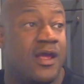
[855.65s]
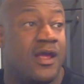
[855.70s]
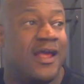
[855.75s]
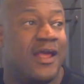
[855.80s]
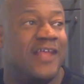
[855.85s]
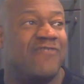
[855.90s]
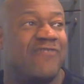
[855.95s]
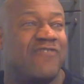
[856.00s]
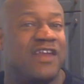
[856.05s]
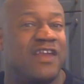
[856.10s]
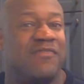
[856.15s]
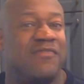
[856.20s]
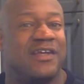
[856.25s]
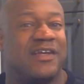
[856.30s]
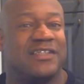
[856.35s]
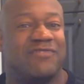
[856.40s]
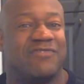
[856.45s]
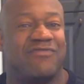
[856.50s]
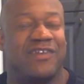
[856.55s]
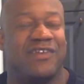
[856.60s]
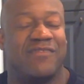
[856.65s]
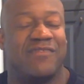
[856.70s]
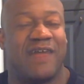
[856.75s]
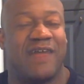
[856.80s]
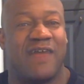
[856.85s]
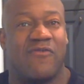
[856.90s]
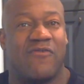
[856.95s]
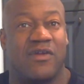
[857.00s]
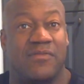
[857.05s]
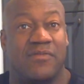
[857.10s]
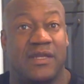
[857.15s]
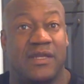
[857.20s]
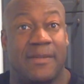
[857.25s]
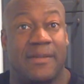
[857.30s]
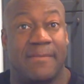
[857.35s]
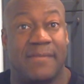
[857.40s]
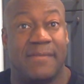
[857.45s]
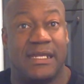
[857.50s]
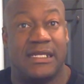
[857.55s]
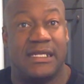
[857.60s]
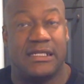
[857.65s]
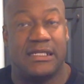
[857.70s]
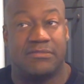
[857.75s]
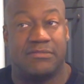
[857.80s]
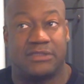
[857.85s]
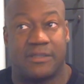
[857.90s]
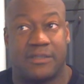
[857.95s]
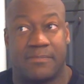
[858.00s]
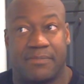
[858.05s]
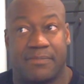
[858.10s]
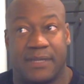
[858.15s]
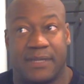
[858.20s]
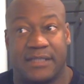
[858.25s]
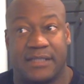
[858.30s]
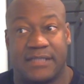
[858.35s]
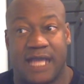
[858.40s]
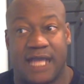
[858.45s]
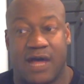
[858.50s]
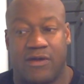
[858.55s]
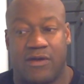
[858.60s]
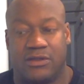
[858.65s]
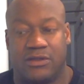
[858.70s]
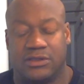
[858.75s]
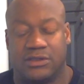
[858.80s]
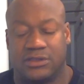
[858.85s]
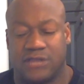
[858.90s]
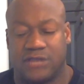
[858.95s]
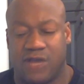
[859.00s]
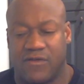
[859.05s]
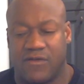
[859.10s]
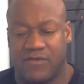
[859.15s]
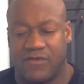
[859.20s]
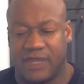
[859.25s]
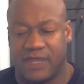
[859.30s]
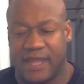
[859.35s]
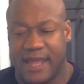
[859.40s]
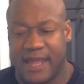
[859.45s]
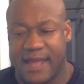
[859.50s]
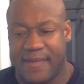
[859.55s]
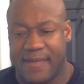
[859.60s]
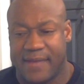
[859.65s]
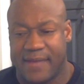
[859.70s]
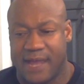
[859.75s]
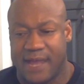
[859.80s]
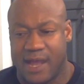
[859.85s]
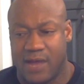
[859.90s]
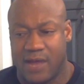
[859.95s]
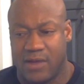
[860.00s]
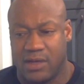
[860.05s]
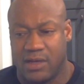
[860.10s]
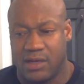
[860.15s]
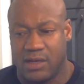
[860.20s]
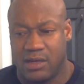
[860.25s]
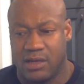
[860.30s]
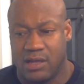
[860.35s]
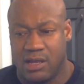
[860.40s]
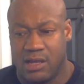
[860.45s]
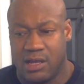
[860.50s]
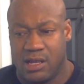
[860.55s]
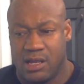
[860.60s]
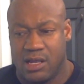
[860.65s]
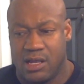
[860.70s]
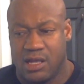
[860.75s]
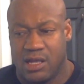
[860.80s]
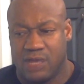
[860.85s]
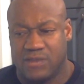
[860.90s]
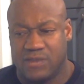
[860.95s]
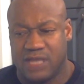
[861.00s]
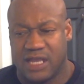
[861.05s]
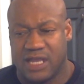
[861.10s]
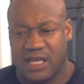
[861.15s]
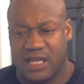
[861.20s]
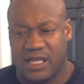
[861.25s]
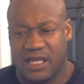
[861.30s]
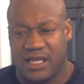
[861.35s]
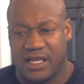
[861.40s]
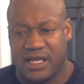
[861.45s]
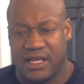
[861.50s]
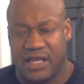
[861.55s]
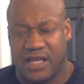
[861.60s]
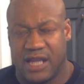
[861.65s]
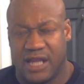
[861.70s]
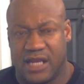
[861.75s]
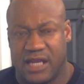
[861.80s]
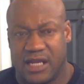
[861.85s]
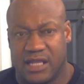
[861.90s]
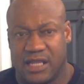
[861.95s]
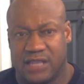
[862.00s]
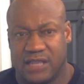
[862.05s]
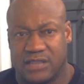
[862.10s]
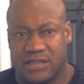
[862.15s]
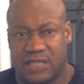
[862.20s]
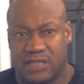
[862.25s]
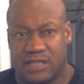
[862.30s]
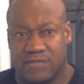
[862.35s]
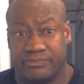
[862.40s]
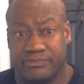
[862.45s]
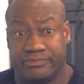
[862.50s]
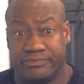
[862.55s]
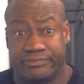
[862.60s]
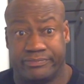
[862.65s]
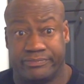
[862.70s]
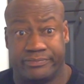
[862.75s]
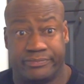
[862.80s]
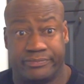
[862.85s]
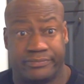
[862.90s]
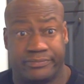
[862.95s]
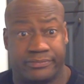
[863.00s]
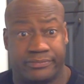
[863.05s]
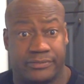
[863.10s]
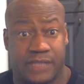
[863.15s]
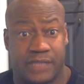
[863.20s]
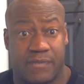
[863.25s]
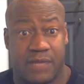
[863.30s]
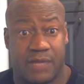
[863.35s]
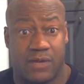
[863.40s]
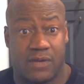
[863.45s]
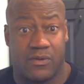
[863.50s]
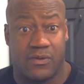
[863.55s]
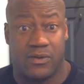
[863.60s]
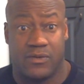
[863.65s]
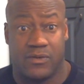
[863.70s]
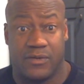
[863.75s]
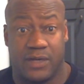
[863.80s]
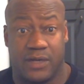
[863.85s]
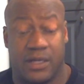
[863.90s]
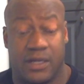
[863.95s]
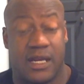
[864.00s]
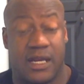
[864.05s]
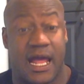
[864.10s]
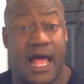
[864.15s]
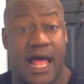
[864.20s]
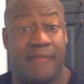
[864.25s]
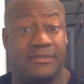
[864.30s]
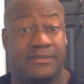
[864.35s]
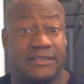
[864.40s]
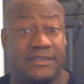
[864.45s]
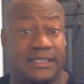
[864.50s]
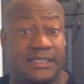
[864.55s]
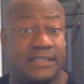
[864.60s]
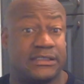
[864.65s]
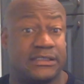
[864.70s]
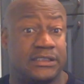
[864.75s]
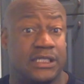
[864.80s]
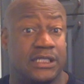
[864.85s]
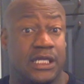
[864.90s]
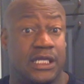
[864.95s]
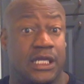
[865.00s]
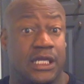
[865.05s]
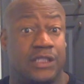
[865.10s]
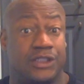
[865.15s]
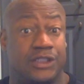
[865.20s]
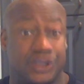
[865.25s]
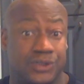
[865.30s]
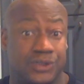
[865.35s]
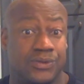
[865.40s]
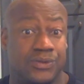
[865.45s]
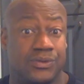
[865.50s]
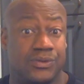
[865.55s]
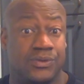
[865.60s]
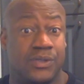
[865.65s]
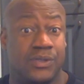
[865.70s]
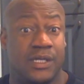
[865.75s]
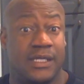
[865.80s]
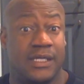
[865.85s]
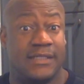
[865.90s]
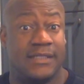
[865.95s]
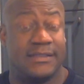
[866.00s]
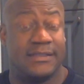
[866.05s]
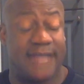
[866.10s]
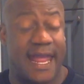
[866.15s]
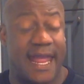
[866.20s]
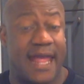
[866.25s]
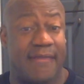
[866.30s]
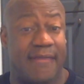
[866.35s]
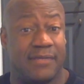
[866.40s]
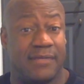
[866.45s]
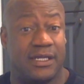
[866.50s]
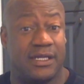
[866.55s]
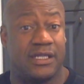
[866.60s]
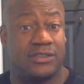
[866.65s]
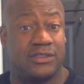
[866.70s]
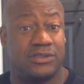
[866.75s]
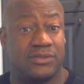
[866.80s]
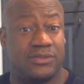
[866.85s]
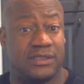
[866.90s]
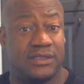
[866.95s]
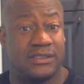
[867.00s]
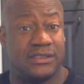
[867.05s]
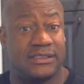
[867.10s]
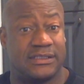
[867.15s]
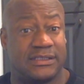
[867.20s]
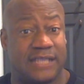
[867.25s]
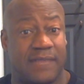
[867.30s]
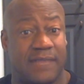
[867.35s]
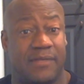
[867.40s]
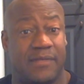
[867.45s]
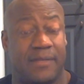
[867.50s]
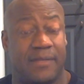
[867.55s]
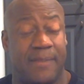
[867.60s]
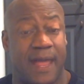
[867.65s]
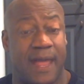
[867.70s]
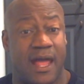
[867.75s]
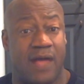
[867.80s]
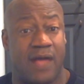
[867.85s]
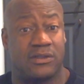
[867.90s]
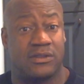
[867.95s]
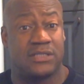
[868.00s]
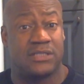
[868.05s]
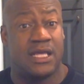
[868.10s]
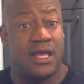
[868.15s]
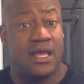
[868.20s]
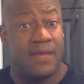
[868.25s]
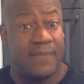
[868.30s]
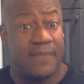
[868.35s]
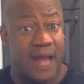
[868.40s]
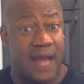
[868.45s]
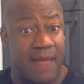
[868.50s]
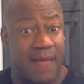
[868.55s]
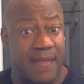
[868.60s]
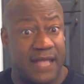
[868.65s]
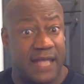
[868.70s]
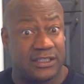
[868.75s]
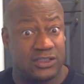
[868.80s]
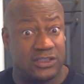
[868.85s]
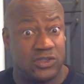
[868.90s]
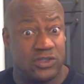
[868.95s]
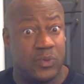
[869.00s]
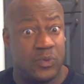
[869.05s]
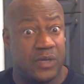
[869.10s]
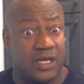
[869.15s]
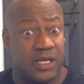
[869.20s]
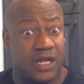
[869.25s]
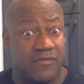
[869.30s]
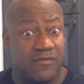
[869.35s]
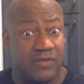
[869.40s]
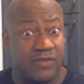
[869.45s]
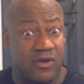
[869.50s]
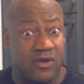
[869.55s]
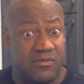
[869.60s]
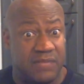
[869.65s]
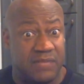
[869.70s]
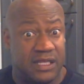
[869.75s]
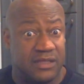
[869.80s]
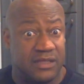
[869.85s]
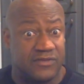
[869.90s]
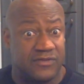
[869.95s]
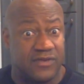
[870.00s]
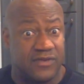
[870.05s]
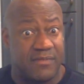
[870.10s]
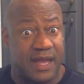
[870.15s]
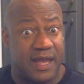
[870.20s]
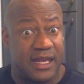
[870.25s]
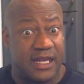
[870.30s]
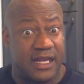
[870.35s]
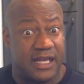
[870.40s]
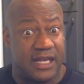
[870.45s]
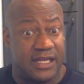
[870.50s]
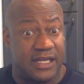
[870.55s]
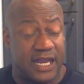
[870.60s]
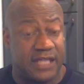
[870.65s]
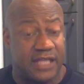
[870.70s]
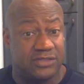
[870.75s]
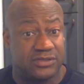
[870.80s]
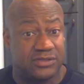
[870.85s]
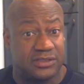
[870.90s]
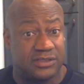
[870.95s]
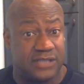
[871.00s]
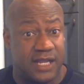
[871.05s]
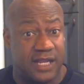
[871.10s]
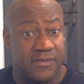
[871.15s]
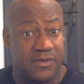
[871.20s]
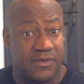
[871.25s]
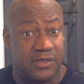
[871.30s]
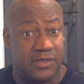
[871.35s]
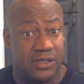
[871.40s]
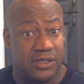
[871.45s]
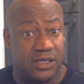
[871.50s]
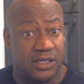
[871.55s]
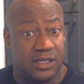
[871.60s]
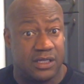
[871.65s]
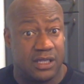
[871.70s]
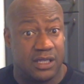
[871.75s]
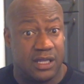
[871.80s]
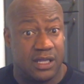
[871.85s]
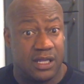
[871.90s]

It's funny because a friend of mine wanted me to meet him someplace out in South DeKalb County, and it was kind of late at night. And I was like, I'm not going over there. Now, I'm 6'2". Damn near 270 pounds, but I'm not stupid enough to go meet somebody in a dangerous neighborhood.